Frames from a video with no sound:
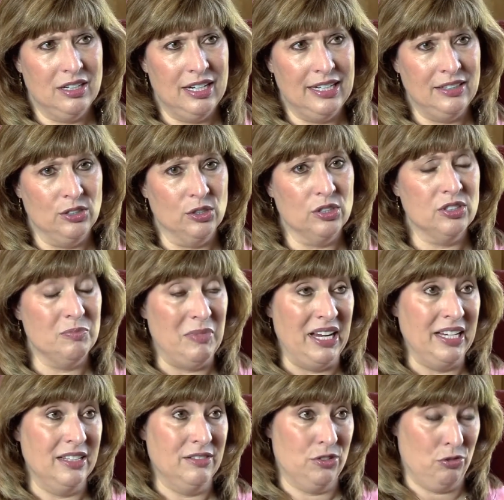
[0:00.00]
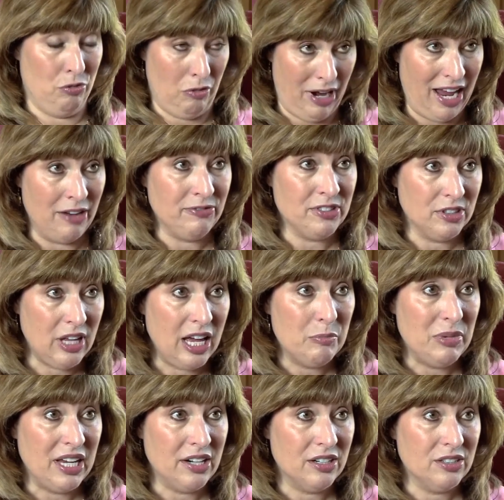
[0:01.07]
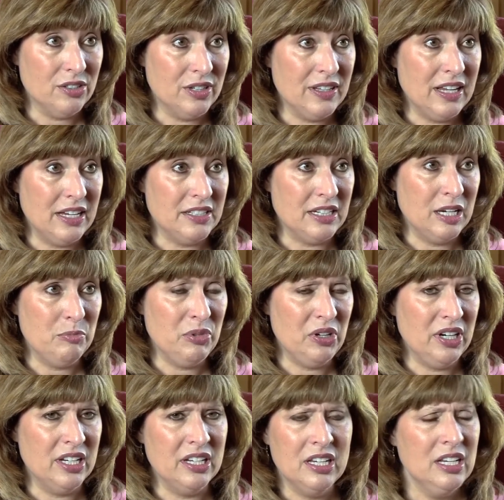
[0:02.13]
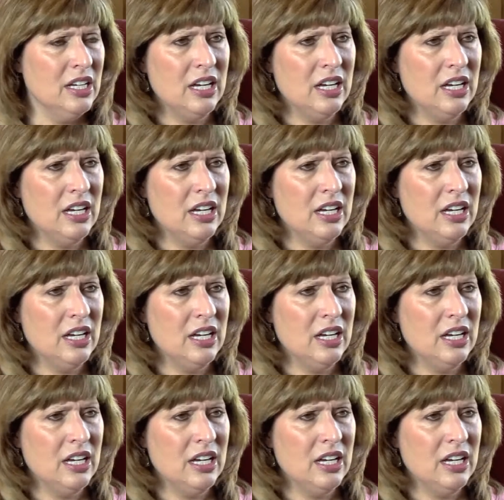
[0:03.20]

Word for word: I learned my craft a lot better during that time period.